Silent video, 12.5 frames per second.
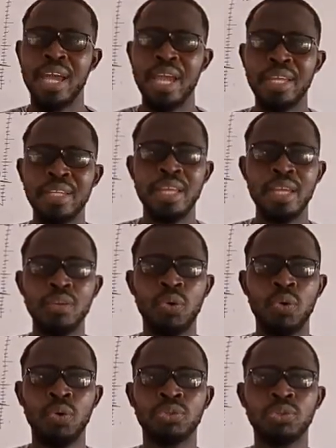and then
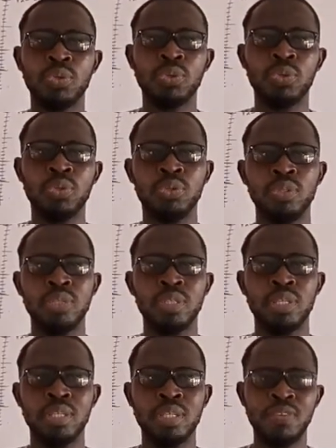also
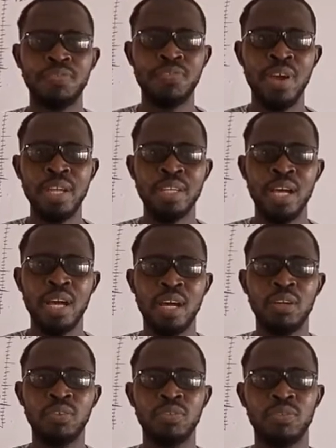the
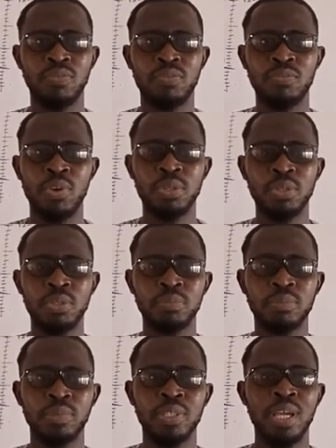final volume